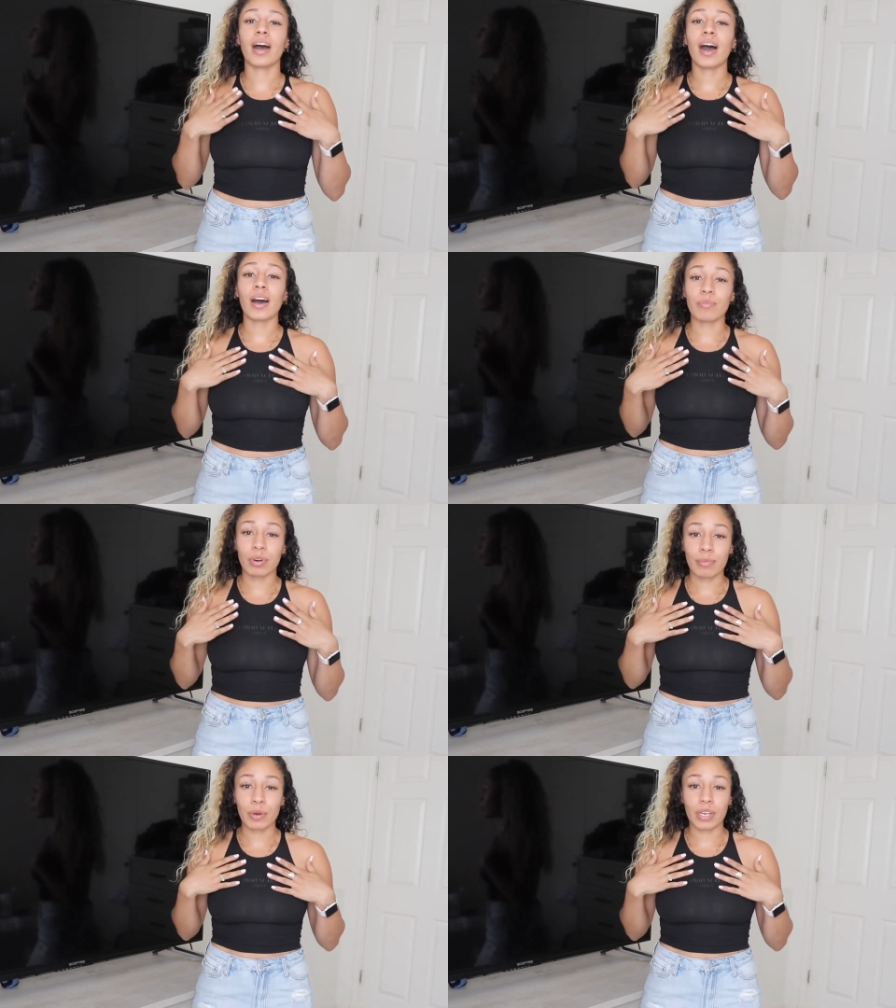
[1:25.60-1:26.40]
I'm
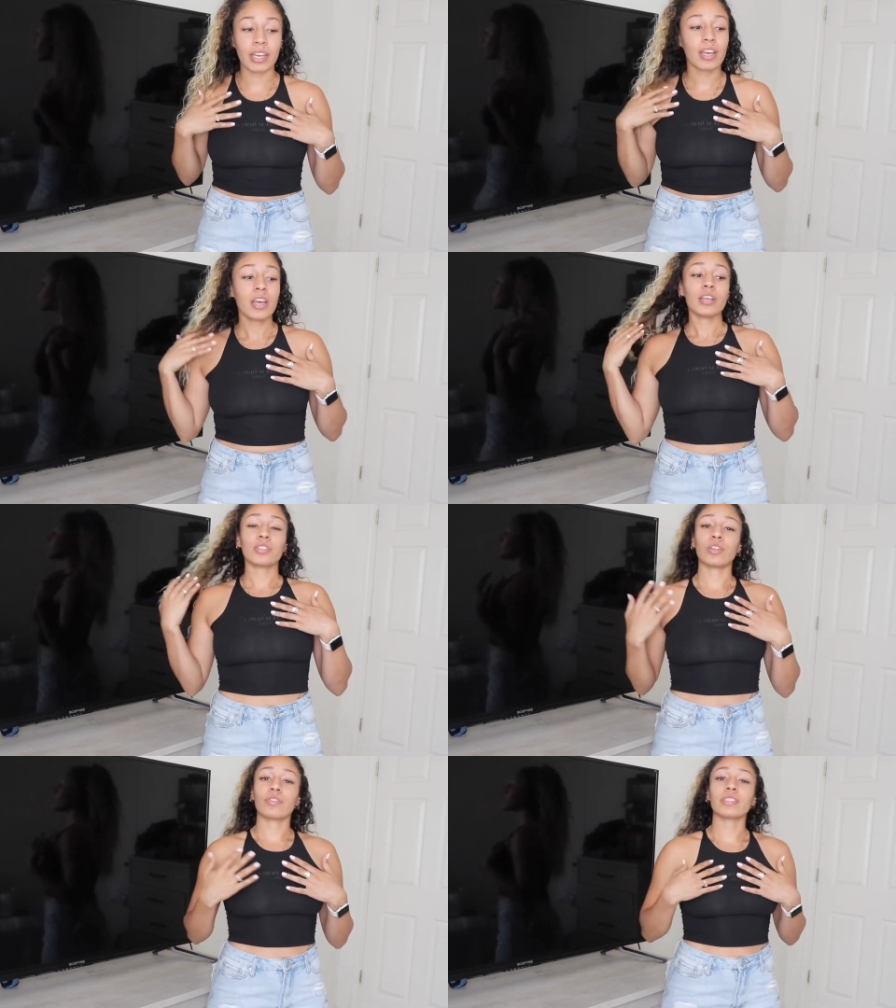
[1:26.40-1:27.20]
promoting. So
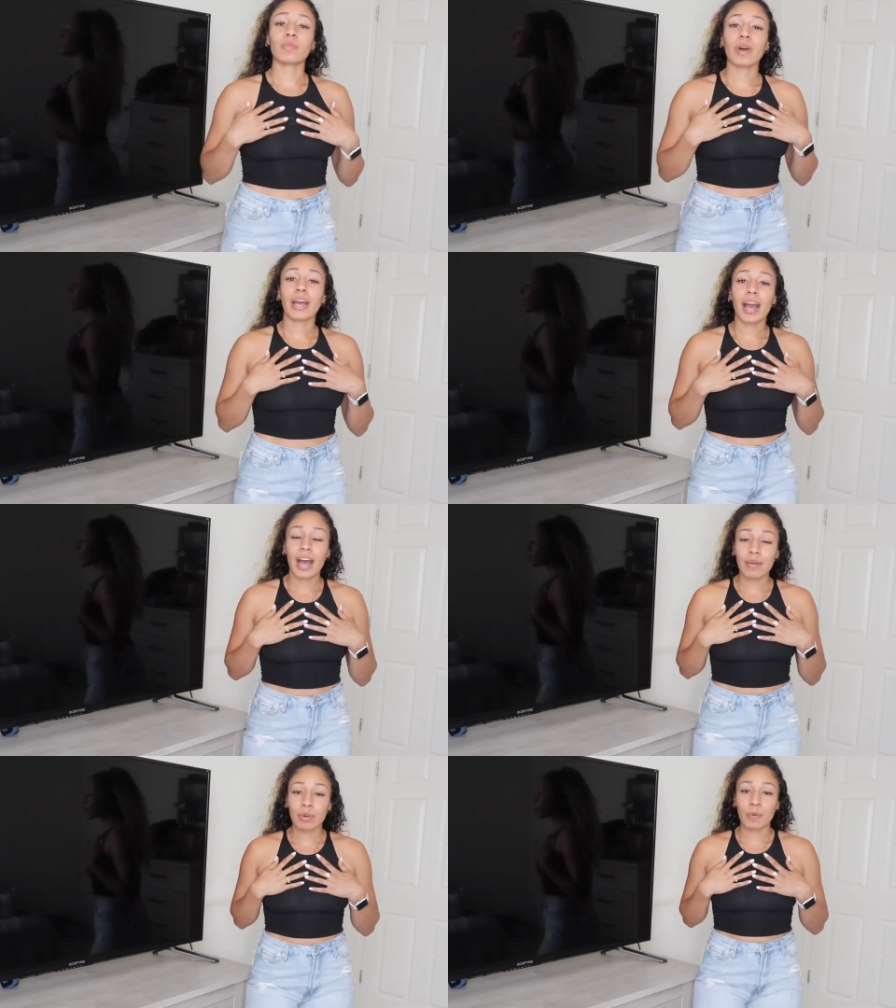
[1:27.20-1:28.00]
the reason why
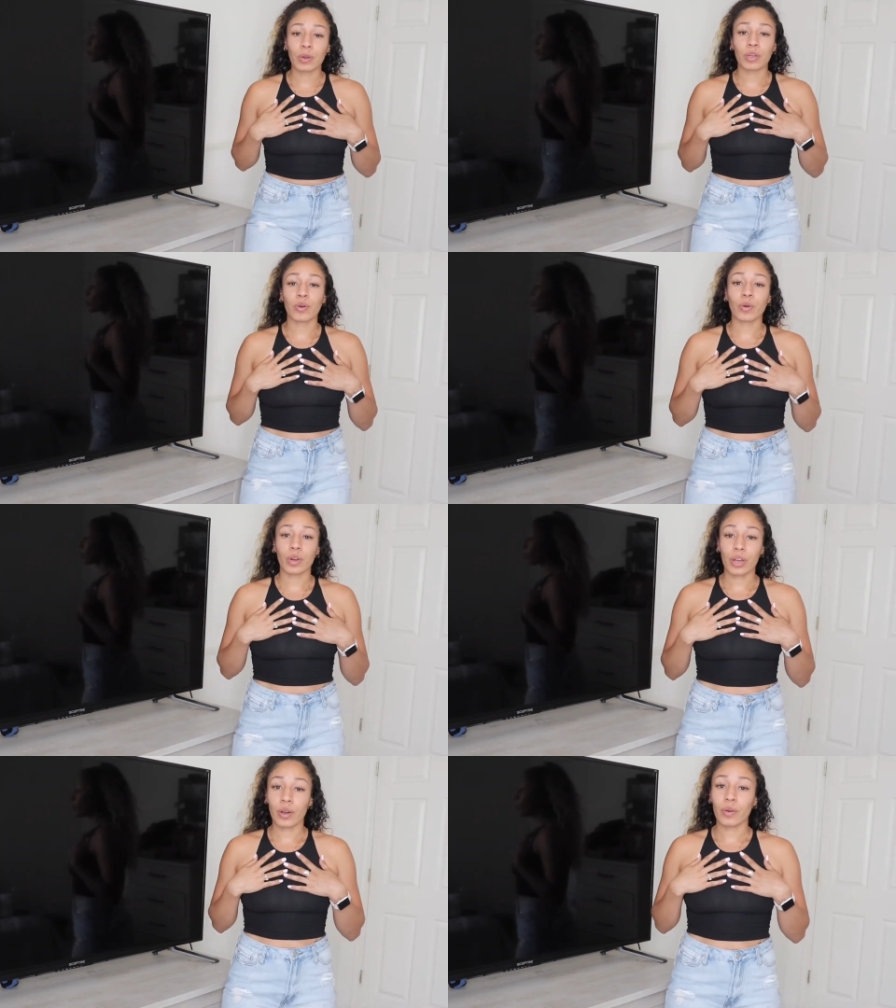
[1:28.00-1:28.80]
I'm promoting
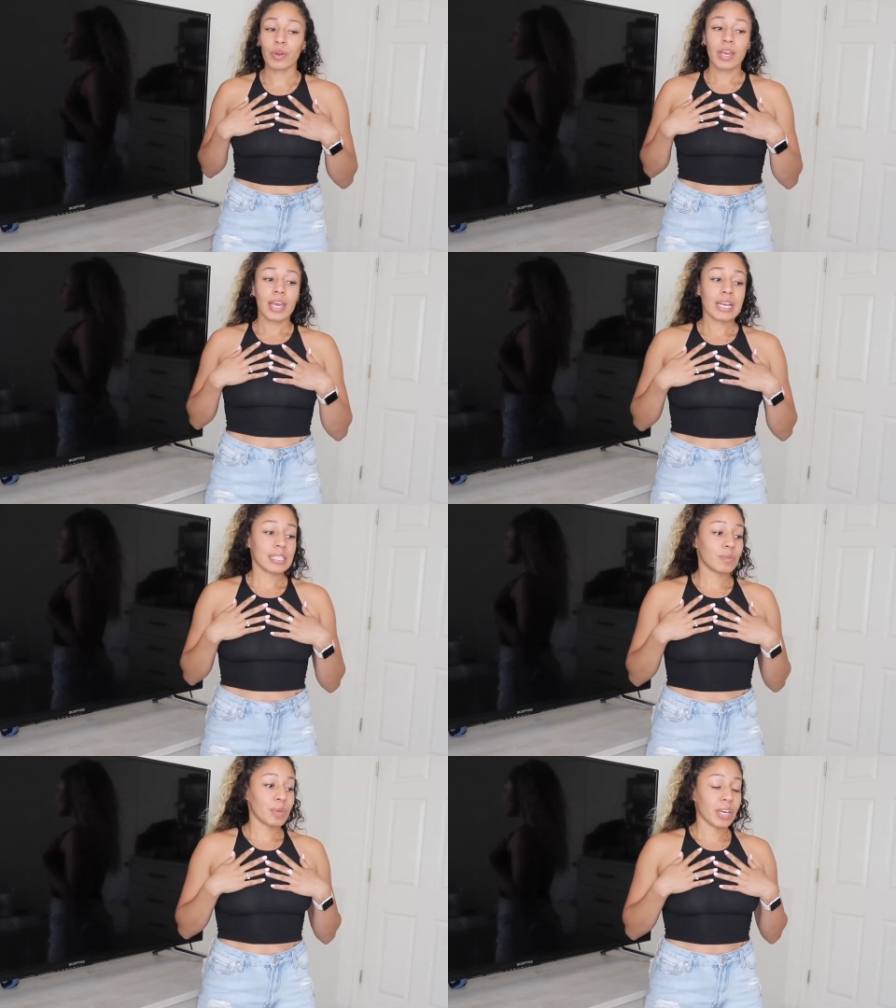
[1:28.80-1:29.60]
corio
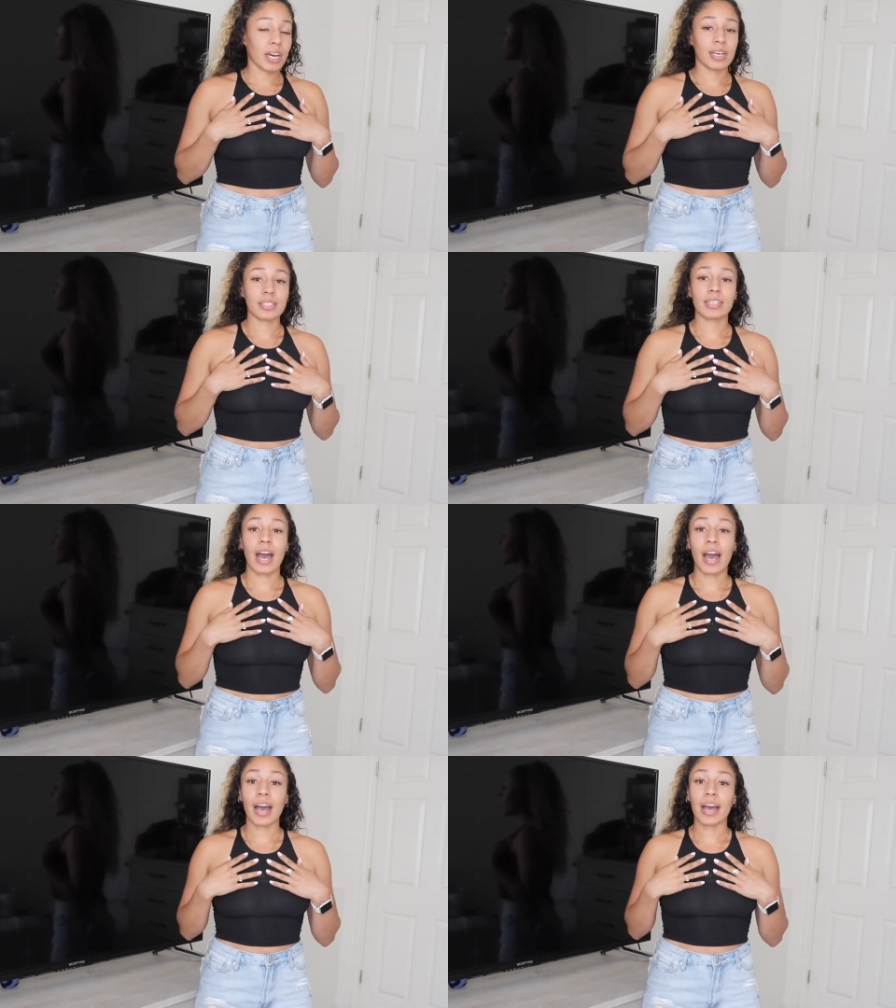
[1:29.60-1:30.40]
is because
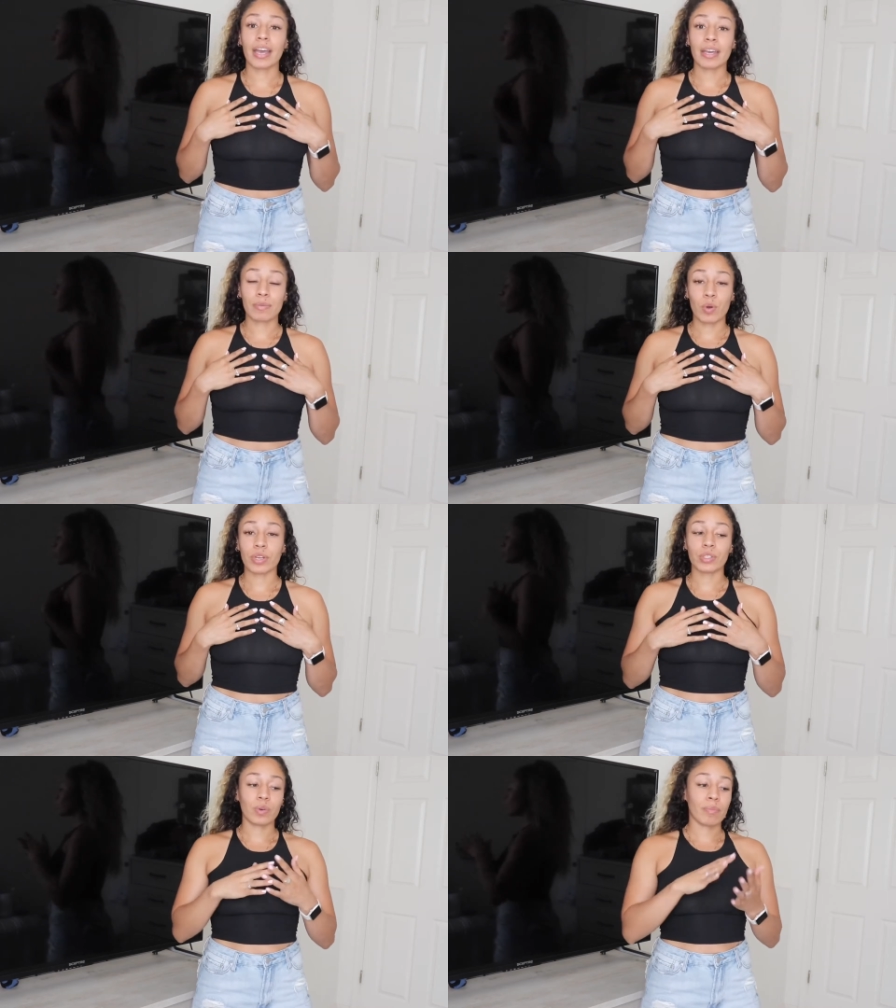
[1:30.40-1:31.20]
I am going
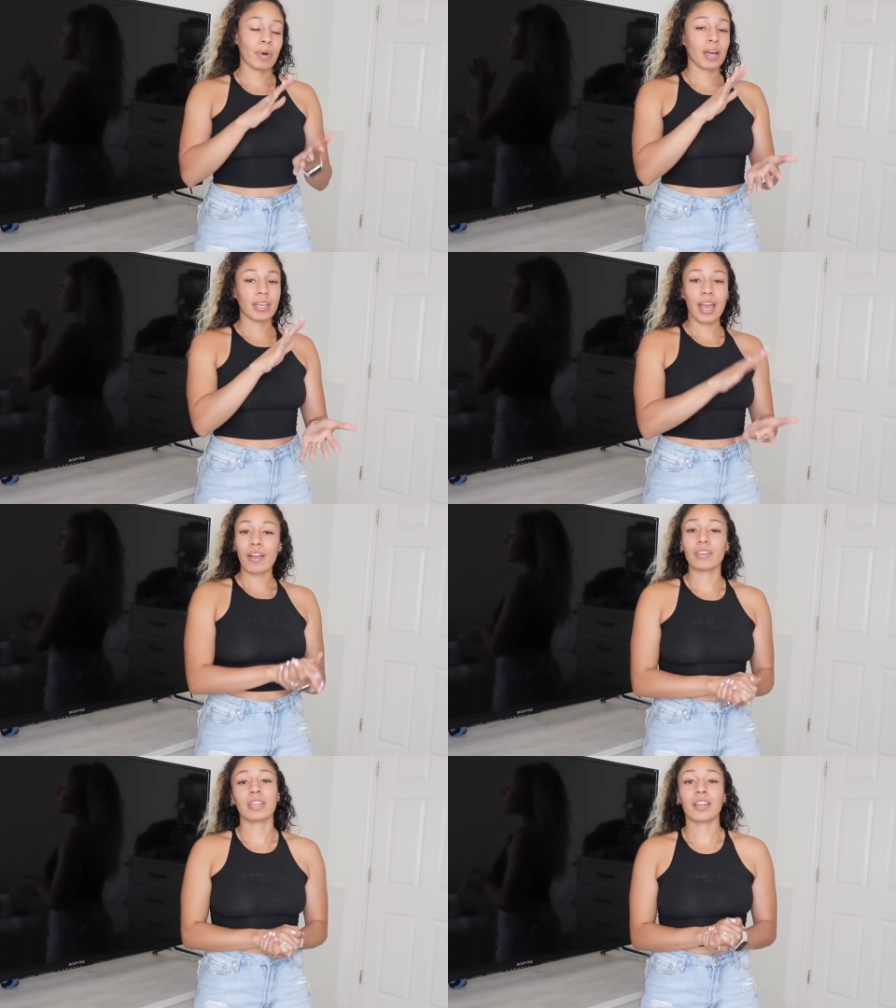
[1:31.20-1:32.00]
to embody
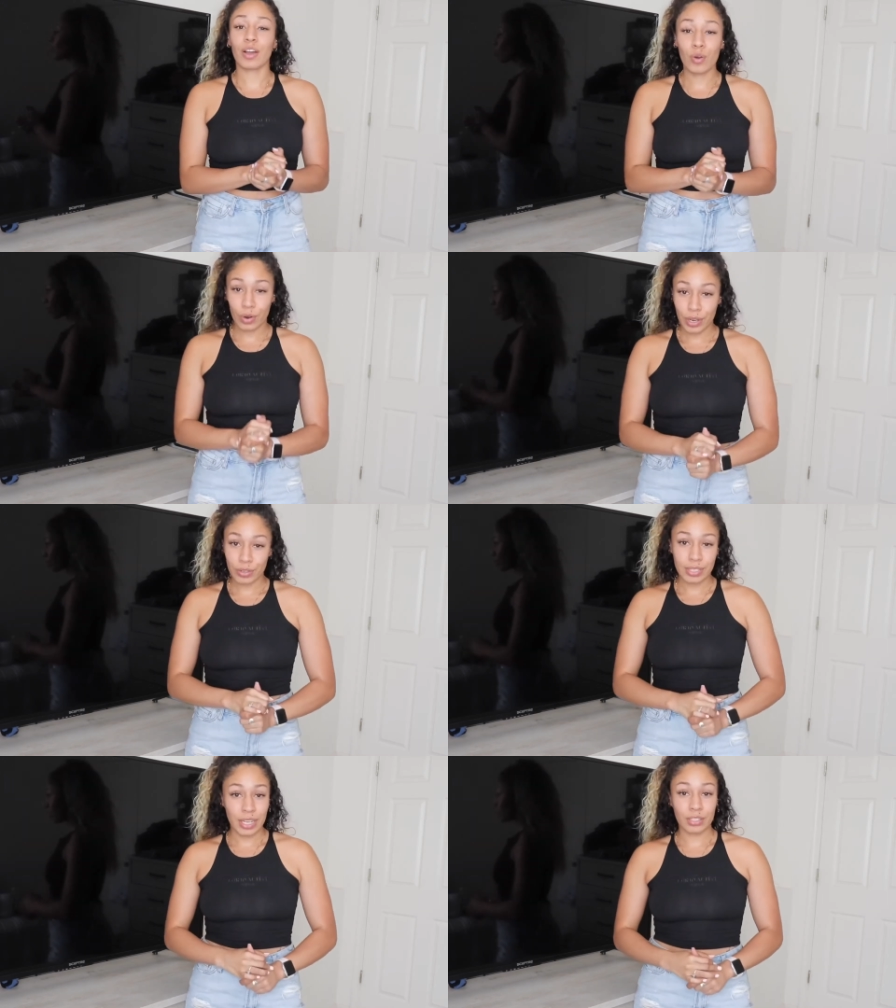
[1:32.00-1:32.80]
everything that corio
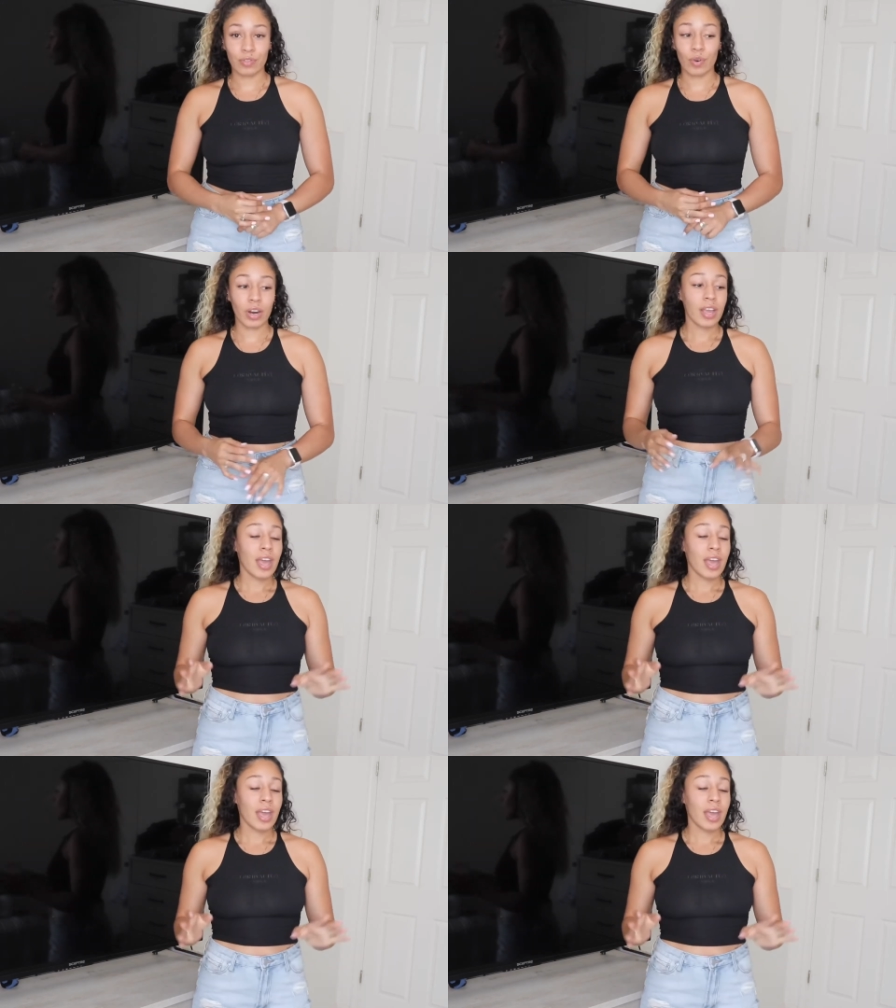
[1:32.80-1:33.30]
stands for.